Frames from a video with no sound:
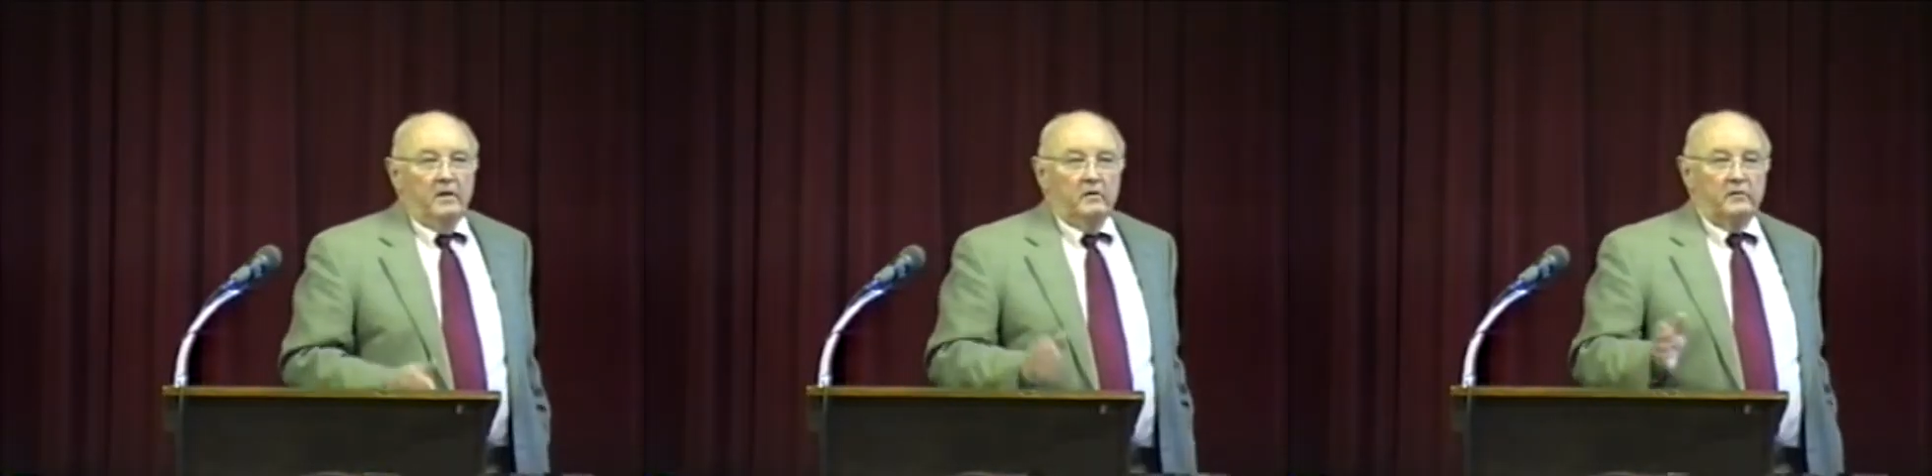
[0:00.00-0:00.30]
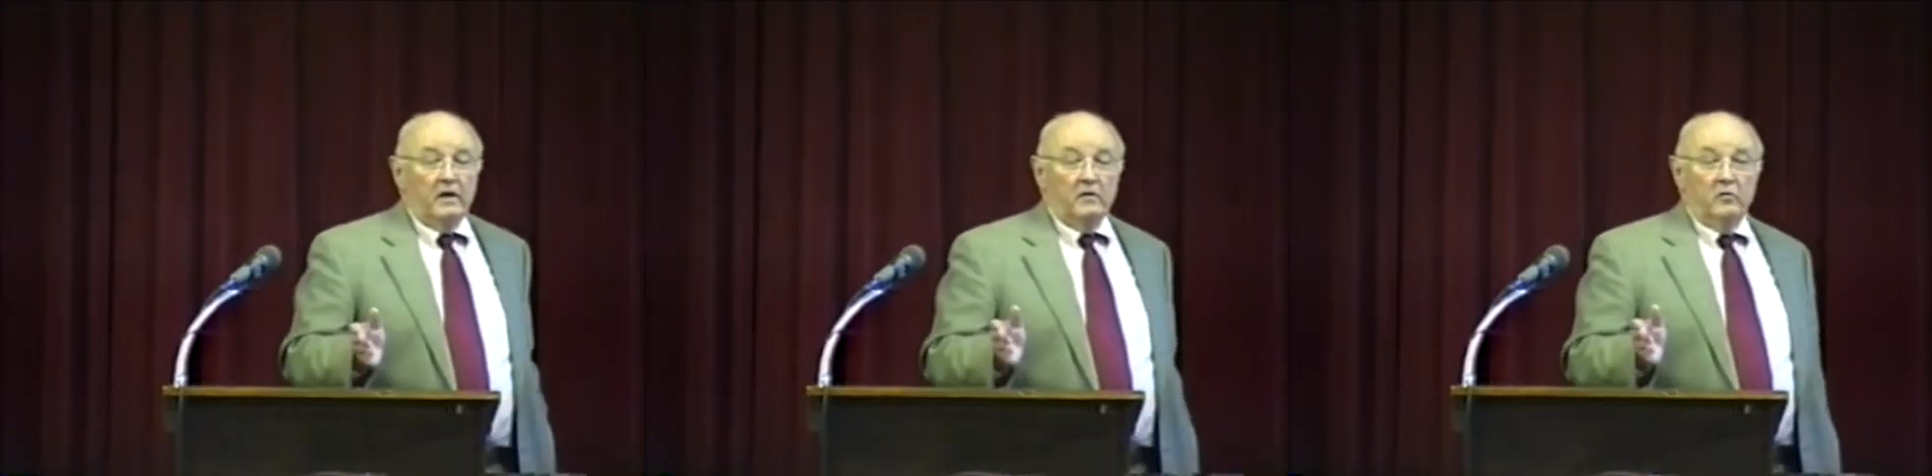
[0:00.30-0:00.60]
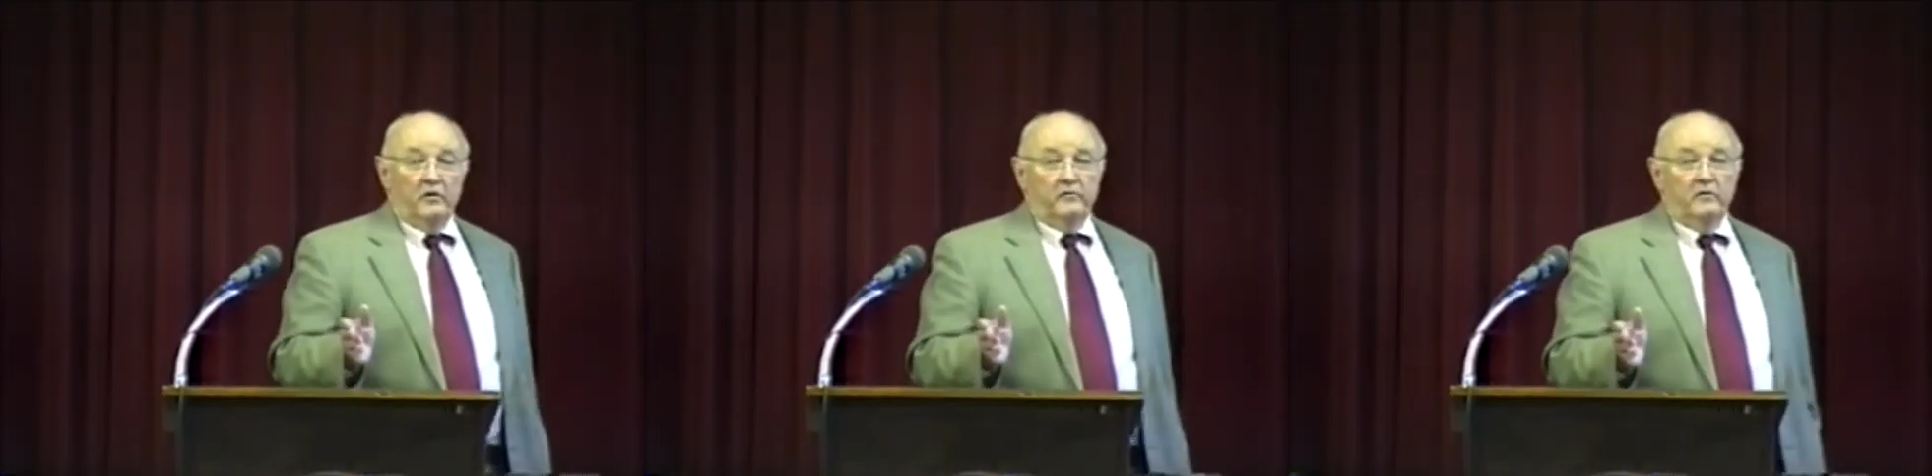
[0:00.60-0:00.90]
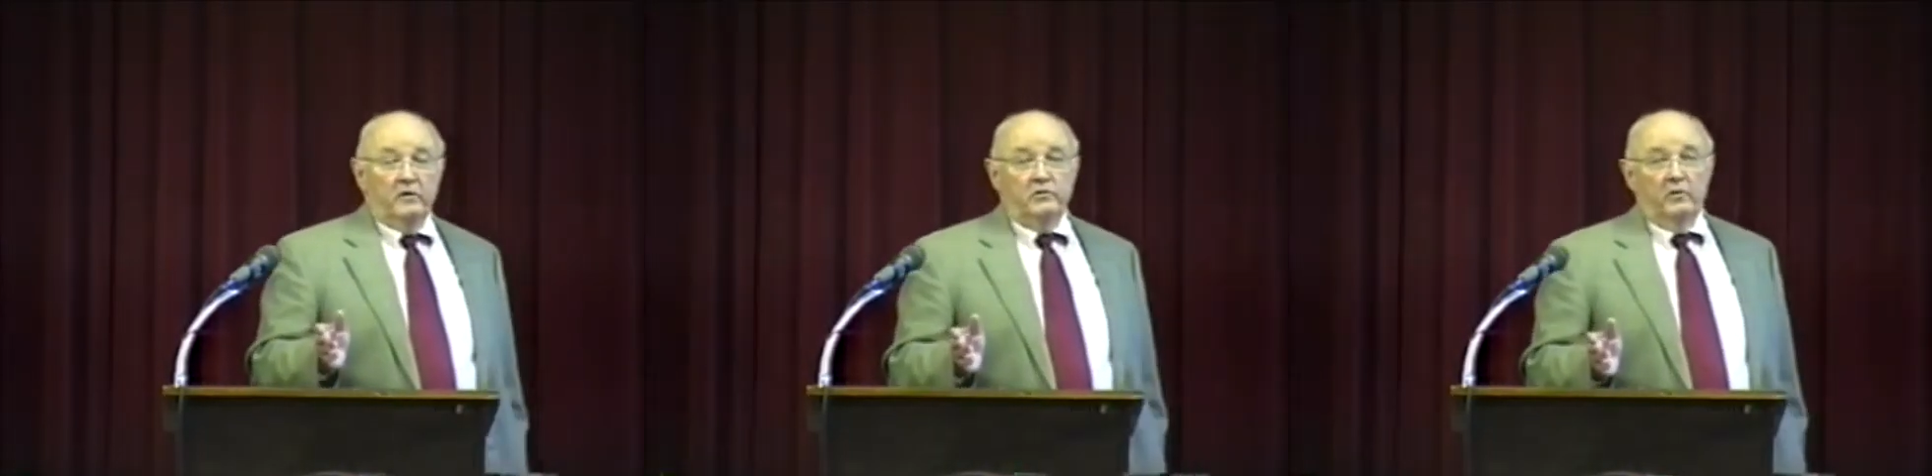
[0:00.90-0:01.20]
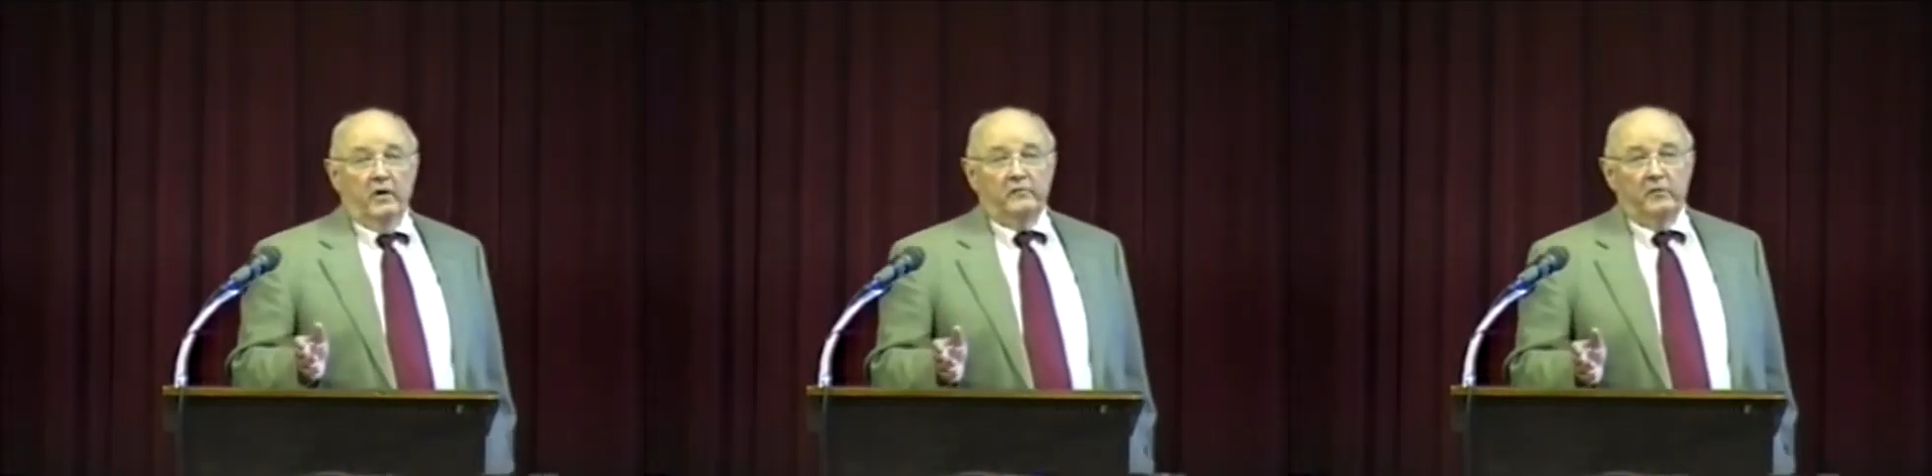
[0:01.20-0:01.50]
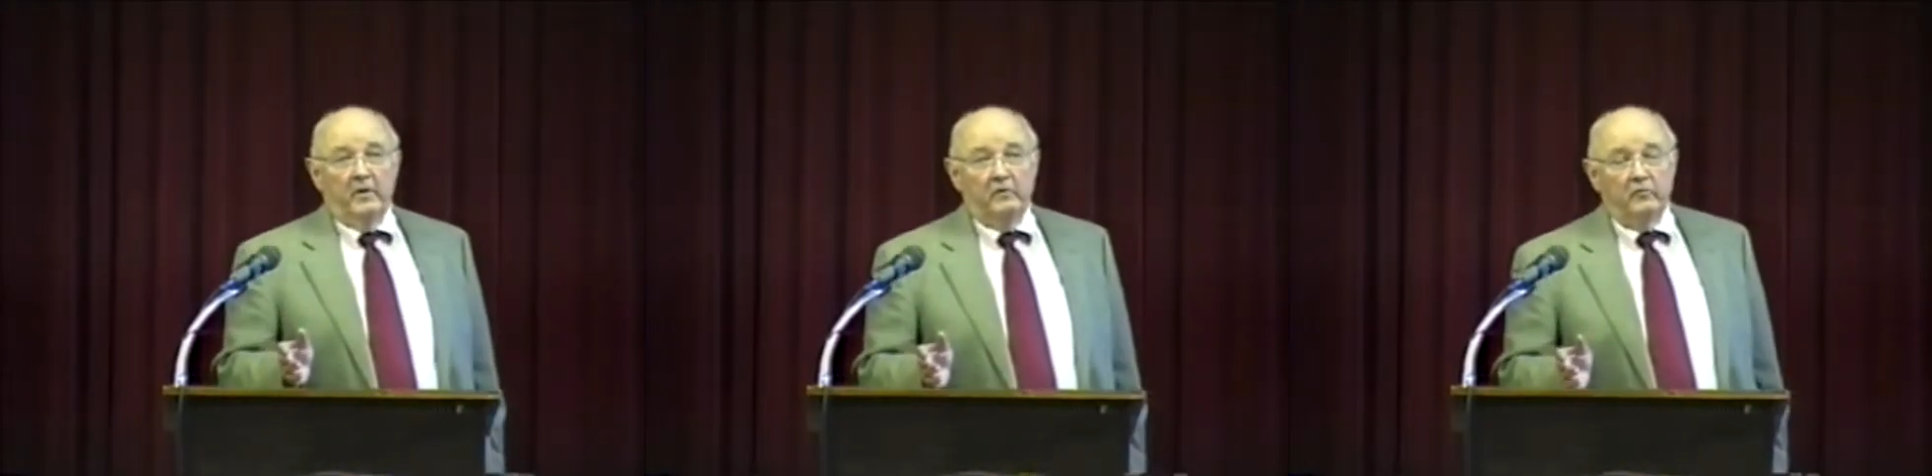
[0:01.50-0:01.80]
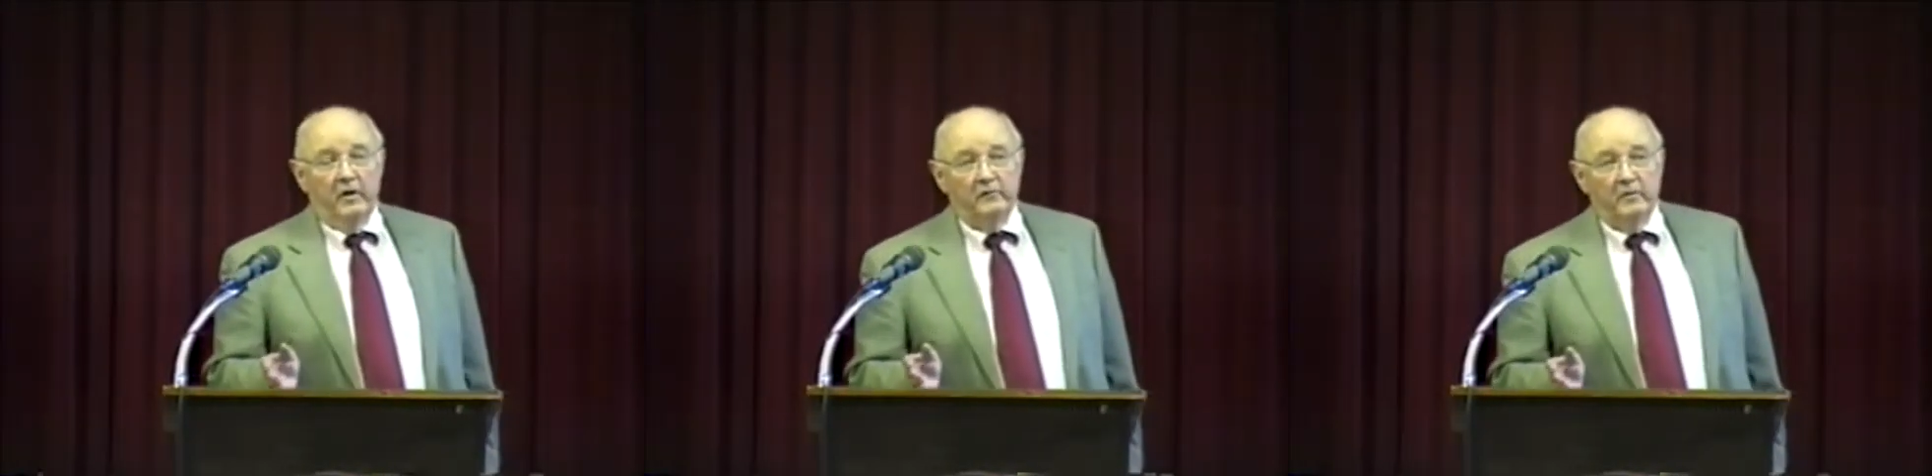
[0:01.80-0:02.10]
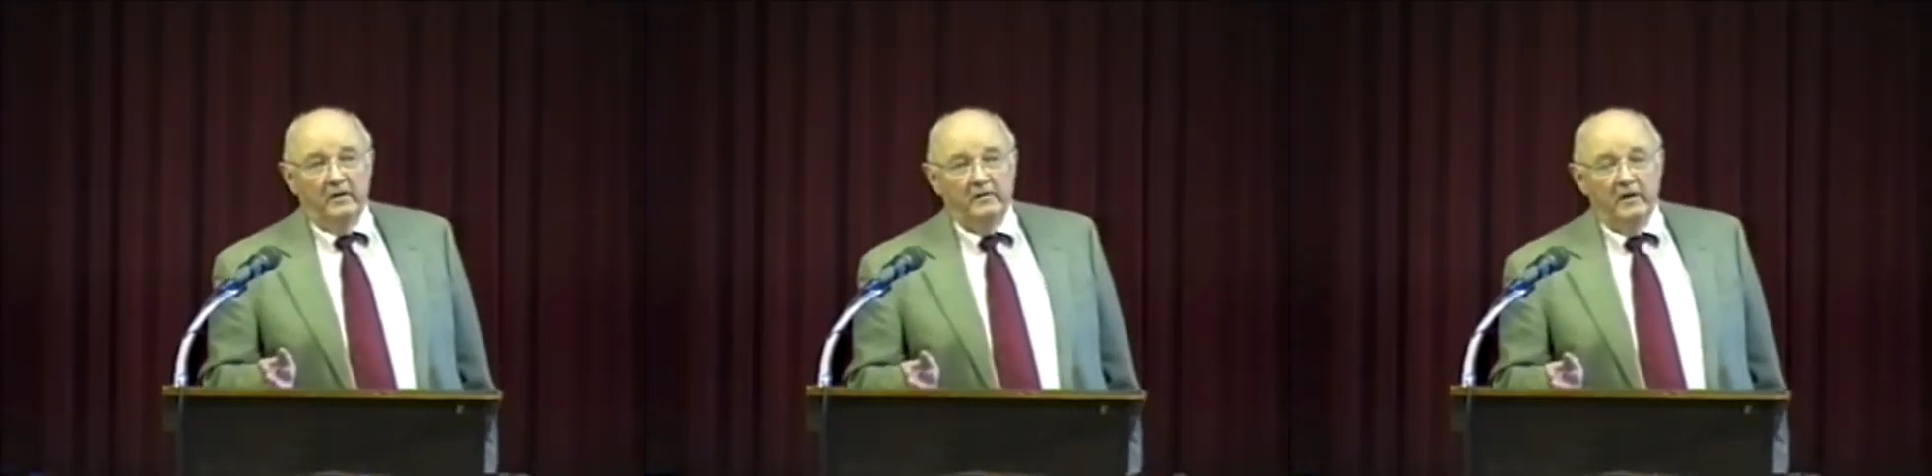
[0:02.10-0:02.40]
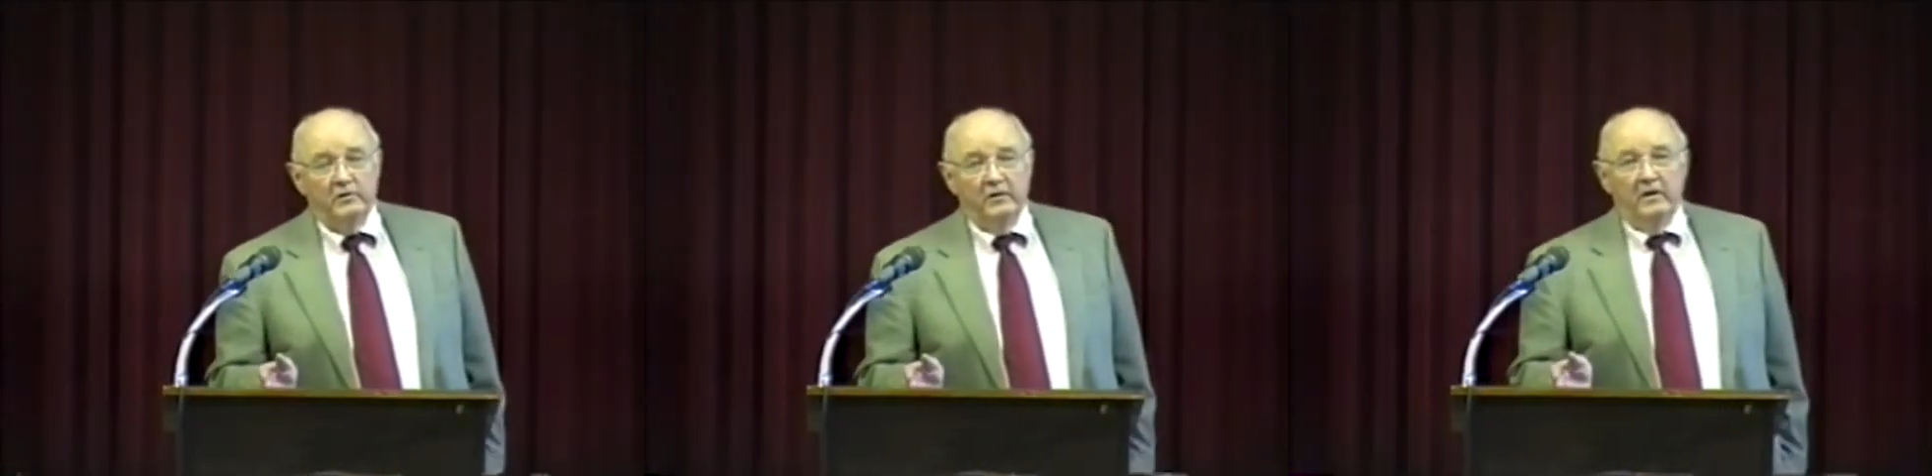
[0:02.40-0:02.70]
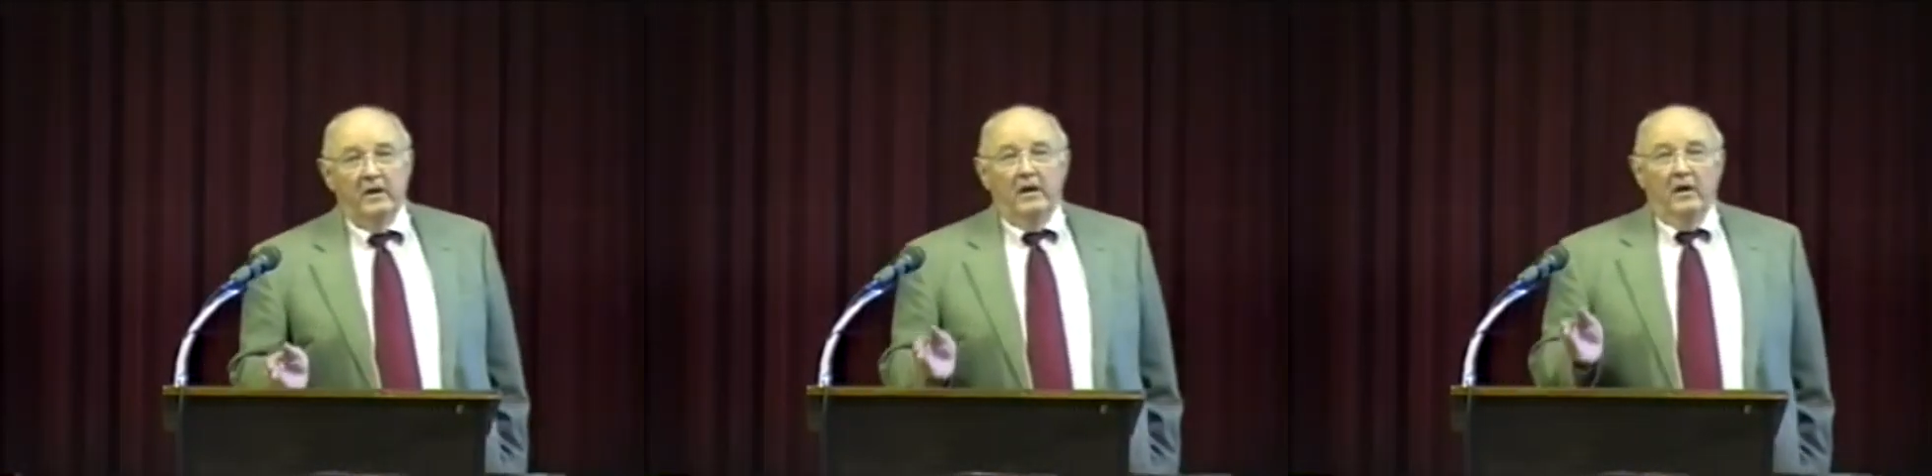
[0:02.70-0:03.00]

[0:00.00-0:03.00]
The second question that you asked about transplantation